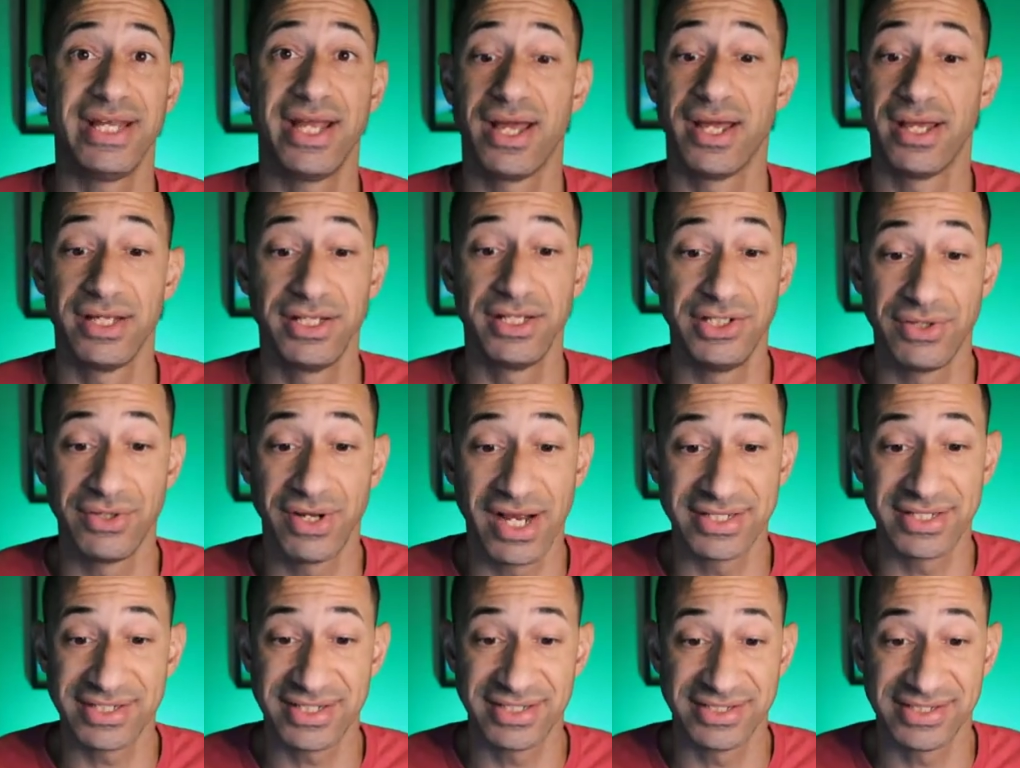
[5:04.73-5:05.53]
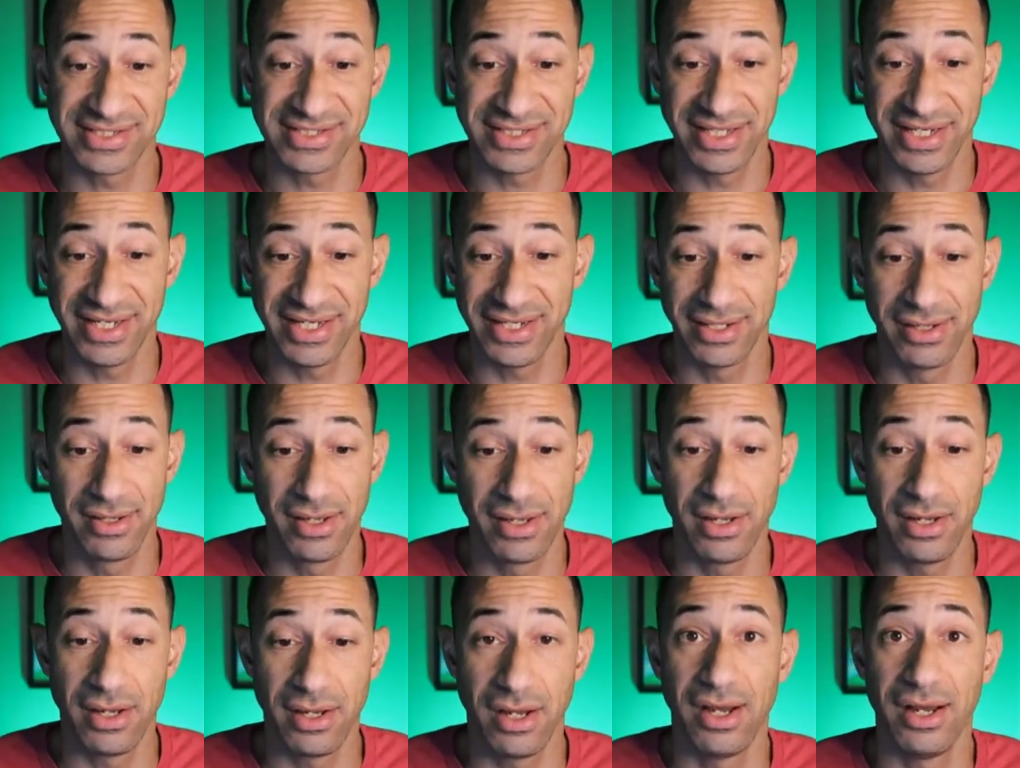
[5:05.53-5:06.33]
you guys can see,
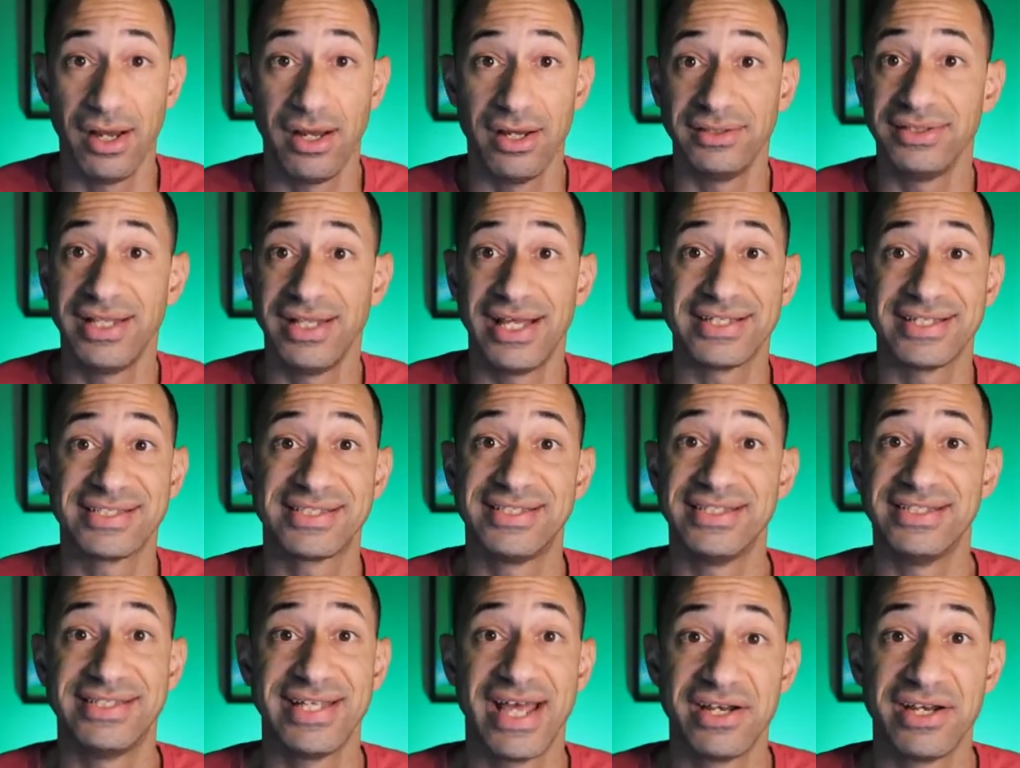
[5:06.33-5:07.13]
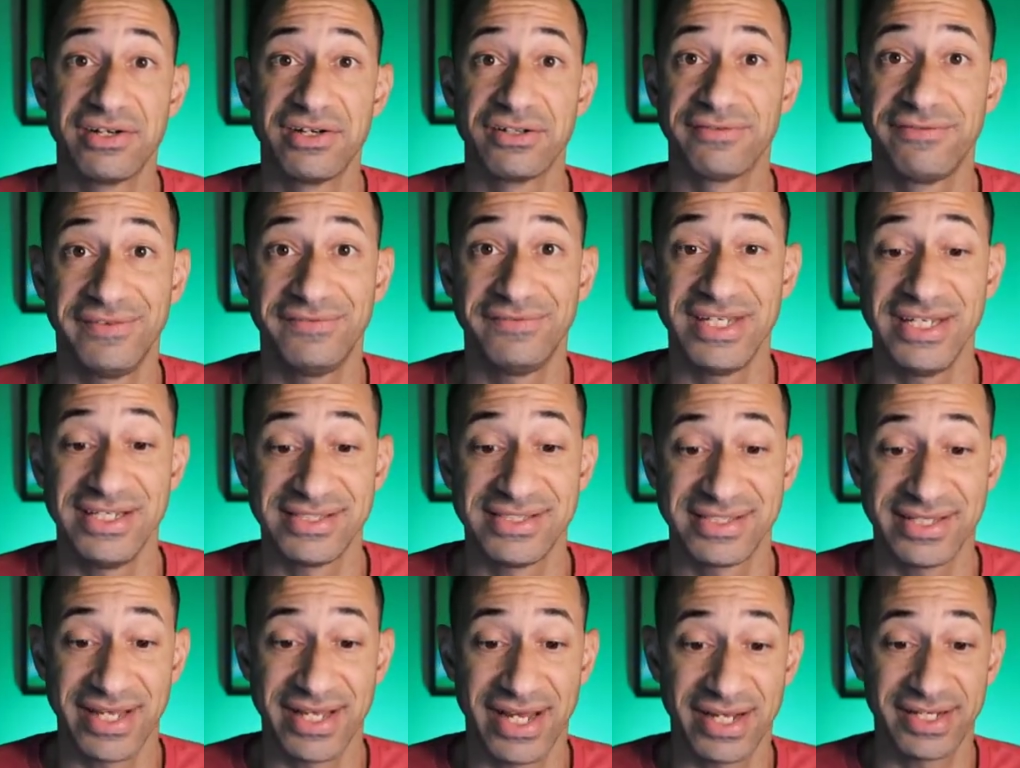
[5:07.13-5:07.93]
less than 10 or 15
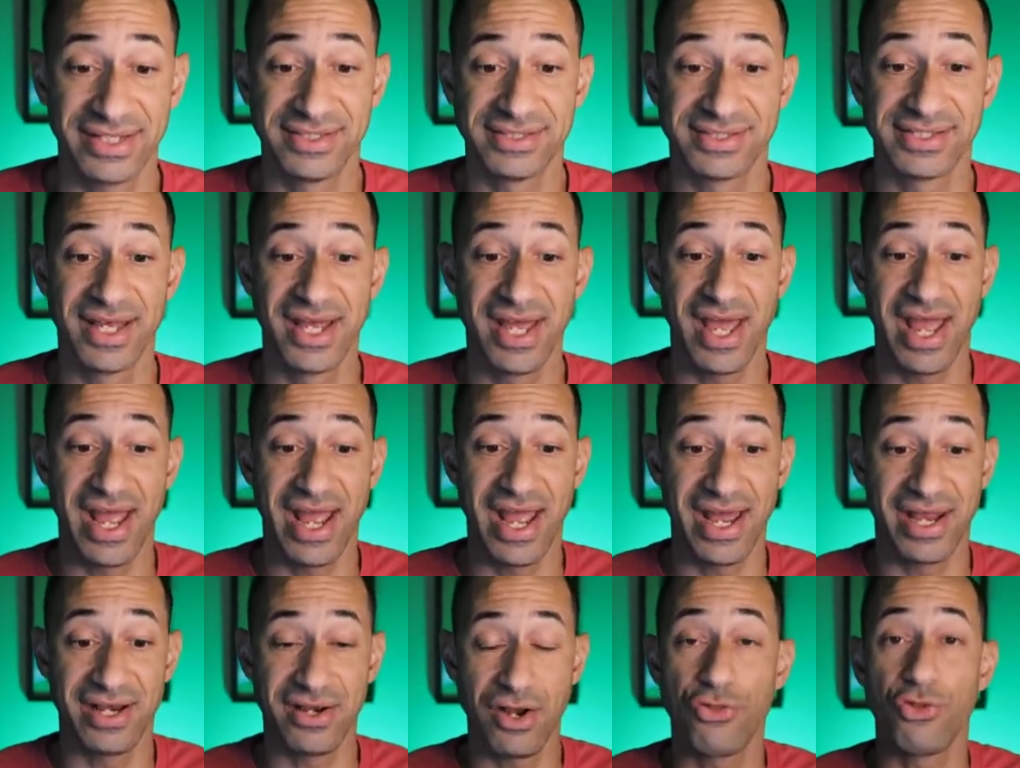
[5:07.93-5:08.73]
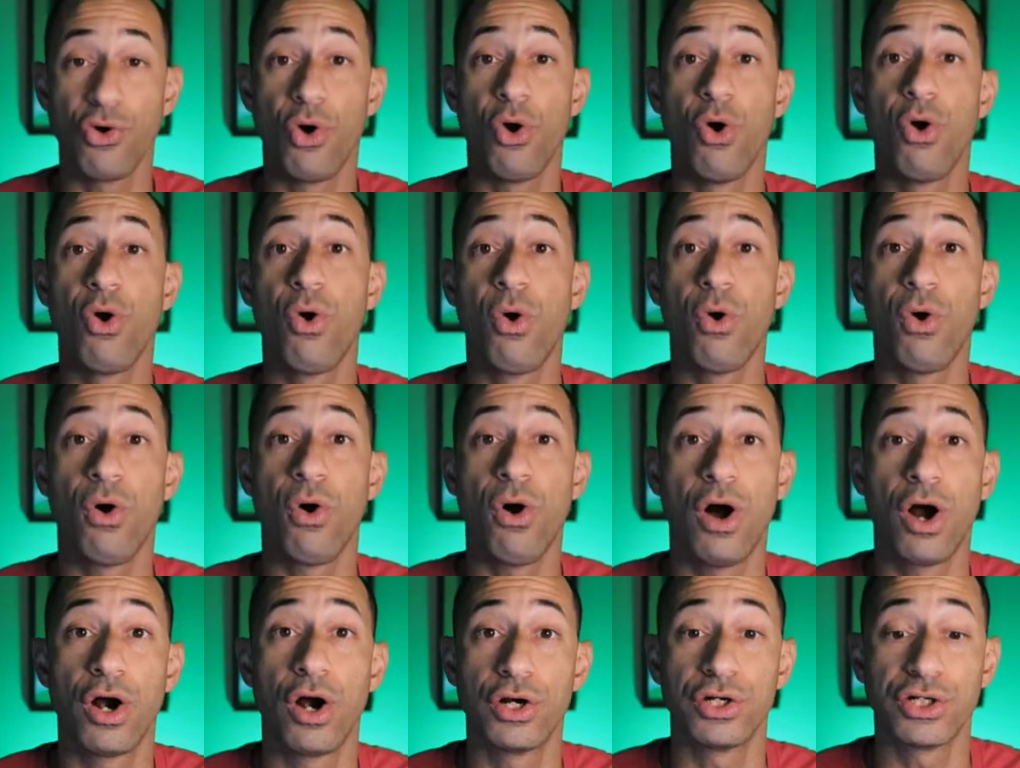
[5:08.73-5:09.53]
seconds, and the whole
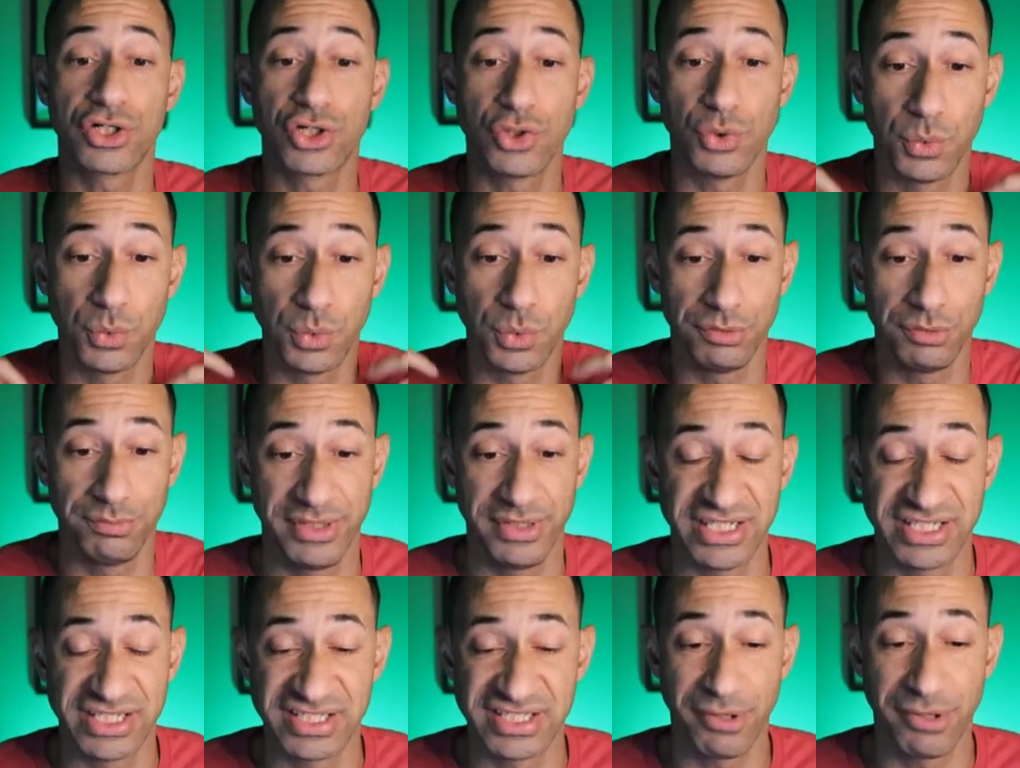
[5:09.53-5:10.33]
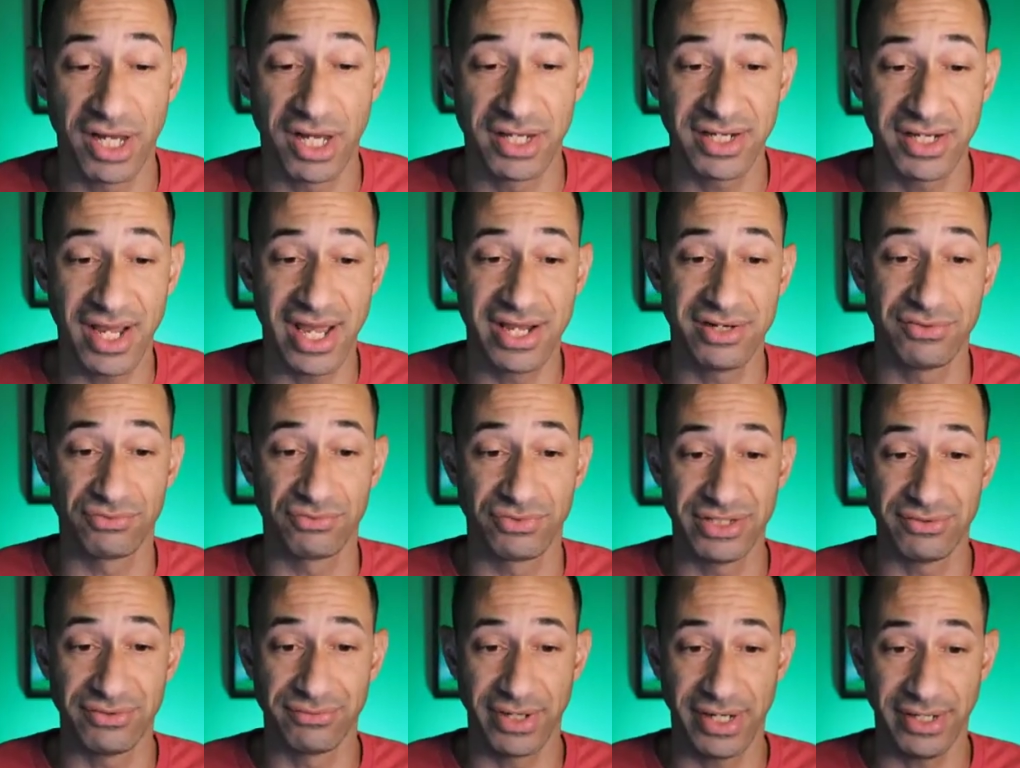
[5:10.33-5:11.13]
article will be spun and
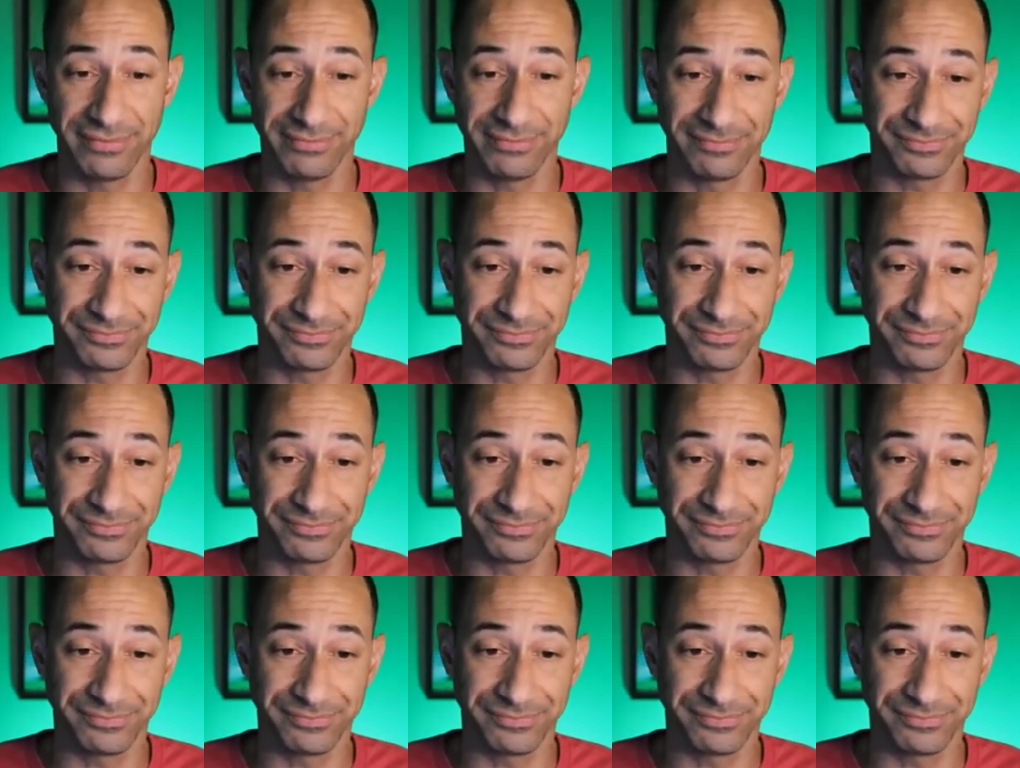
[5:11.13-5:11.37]
rewritten.